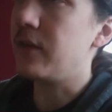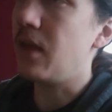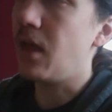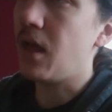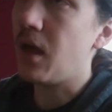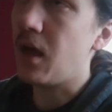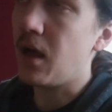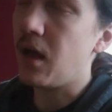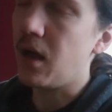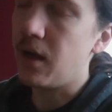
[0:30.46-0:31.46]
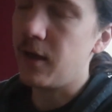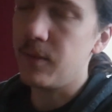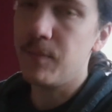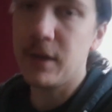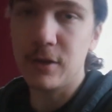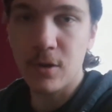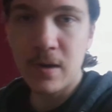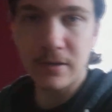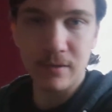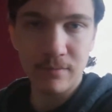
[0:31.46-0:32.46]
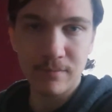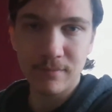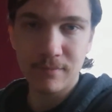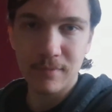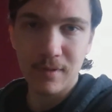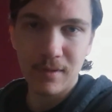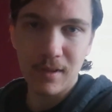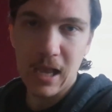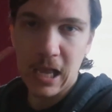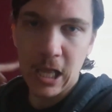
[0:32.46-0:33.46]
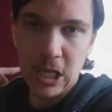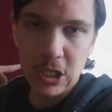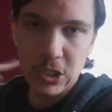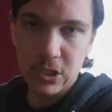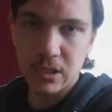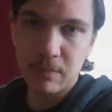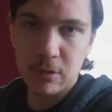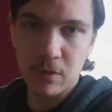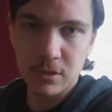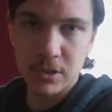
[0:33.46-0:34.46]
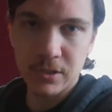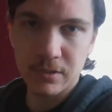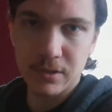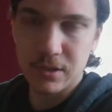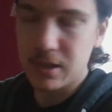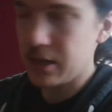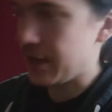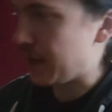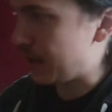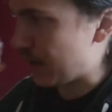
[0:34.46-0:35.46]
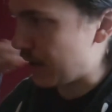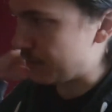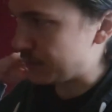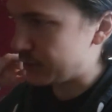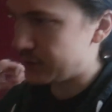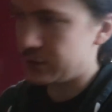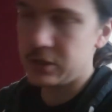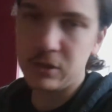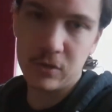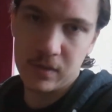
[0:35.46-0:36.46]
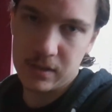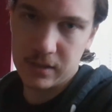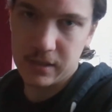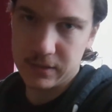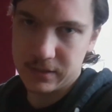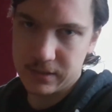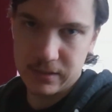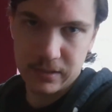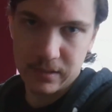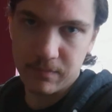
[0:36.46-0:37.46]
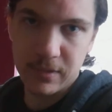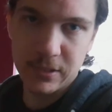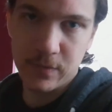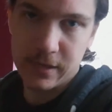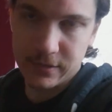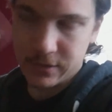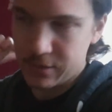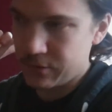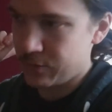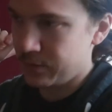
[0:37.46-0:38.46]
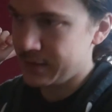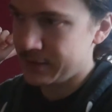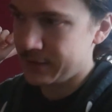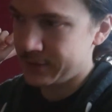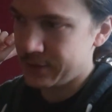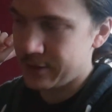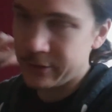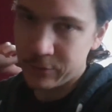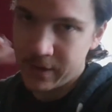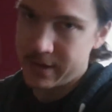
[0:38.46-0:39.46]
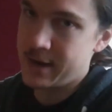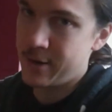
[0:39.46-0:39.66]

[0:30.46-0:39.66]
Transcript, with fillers: uh, but you know what? It uh, could be worse. And I'm still doing things because this is a busy week. So let's get started right now.